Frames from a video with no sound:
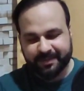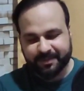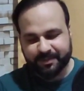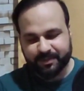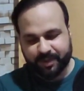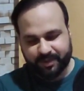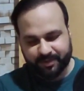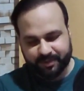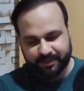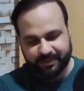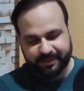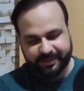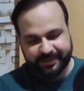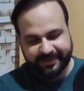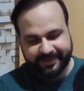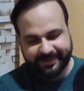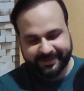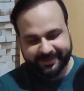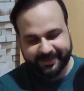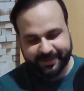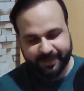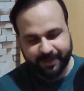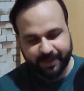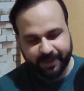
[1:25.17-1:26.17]
Wow,
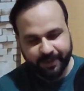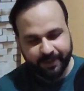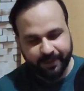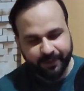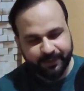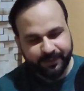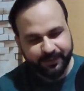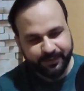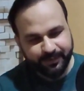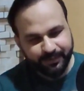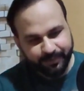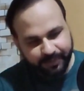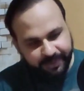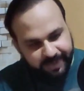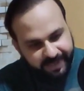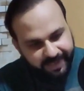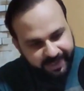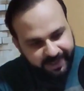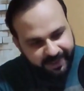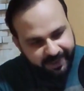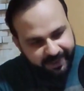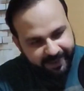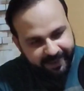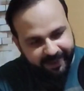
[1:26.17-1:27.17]
this looks
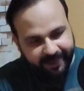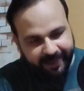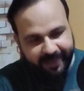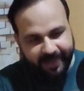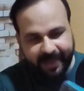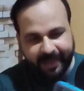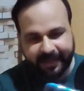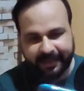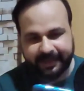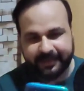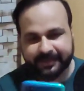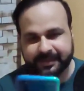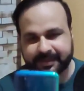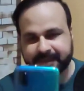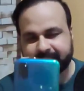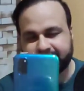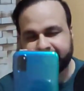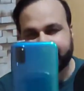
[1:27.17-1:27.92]
really nice.